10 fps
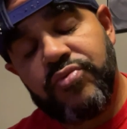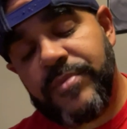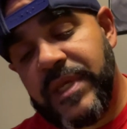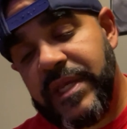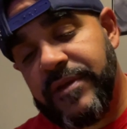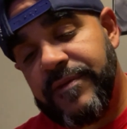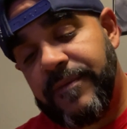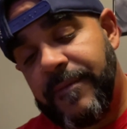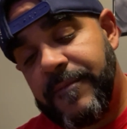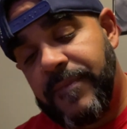Man.
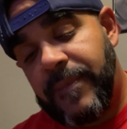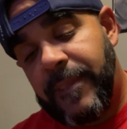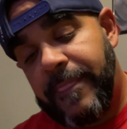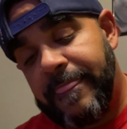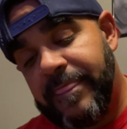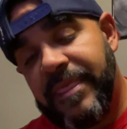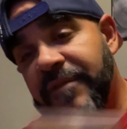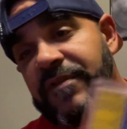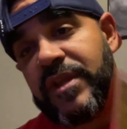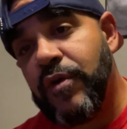
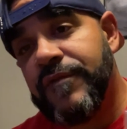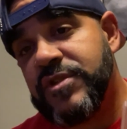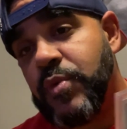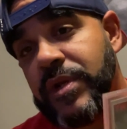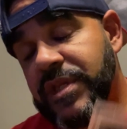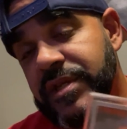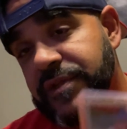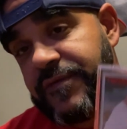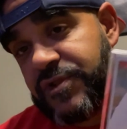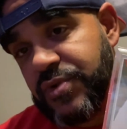Definitely over 20
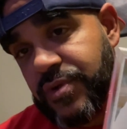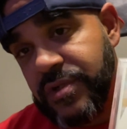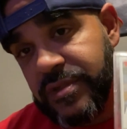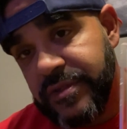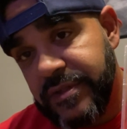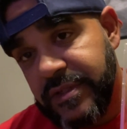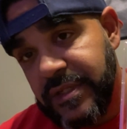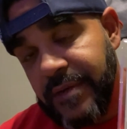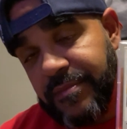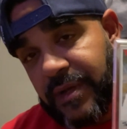years for sure.
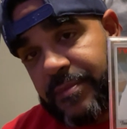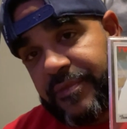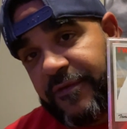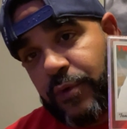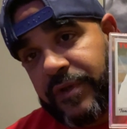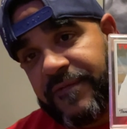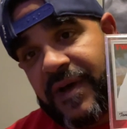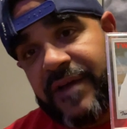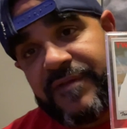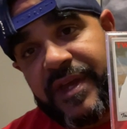Because I'm
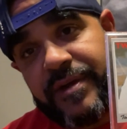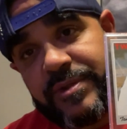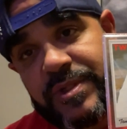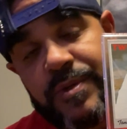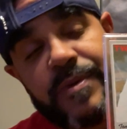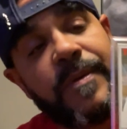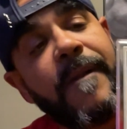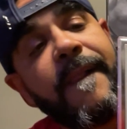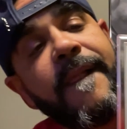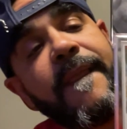45 now. So
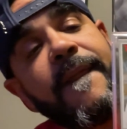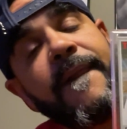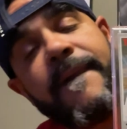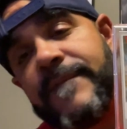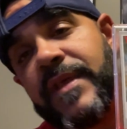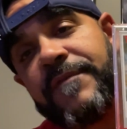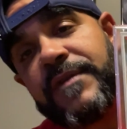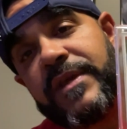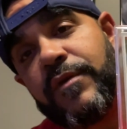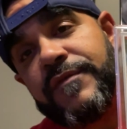
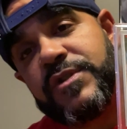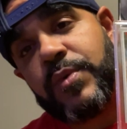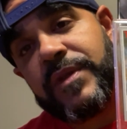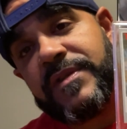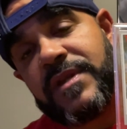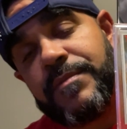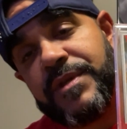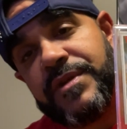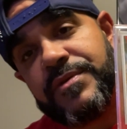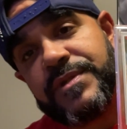definitely over 20-something
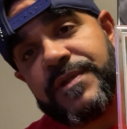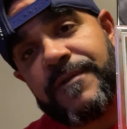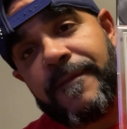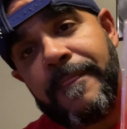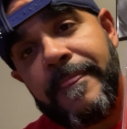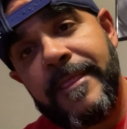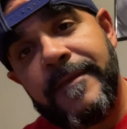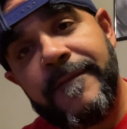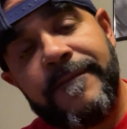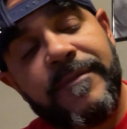years.
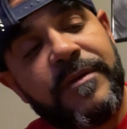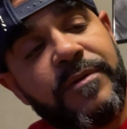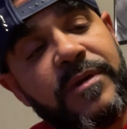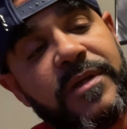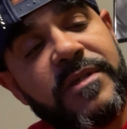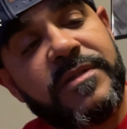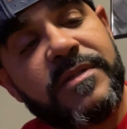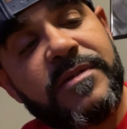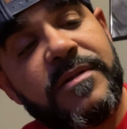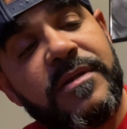
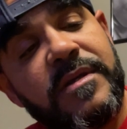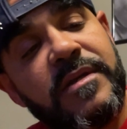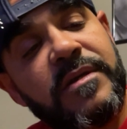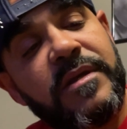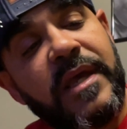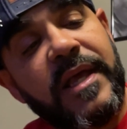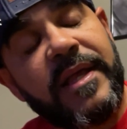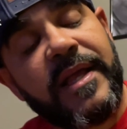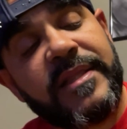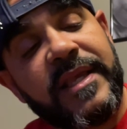Because
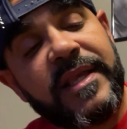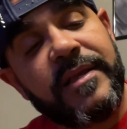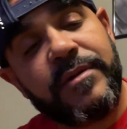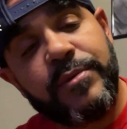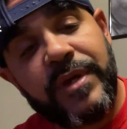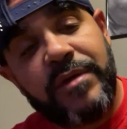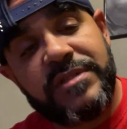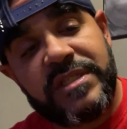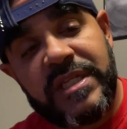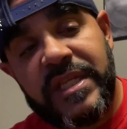I think when I
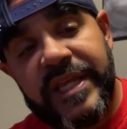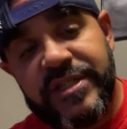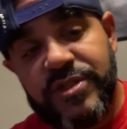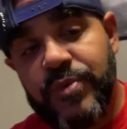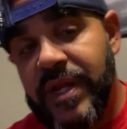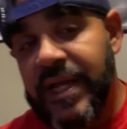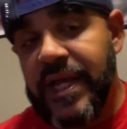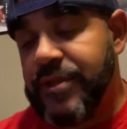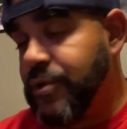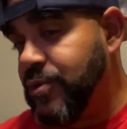was a teenager is when I
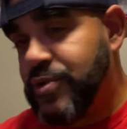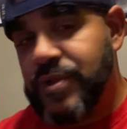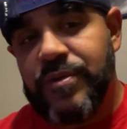got those.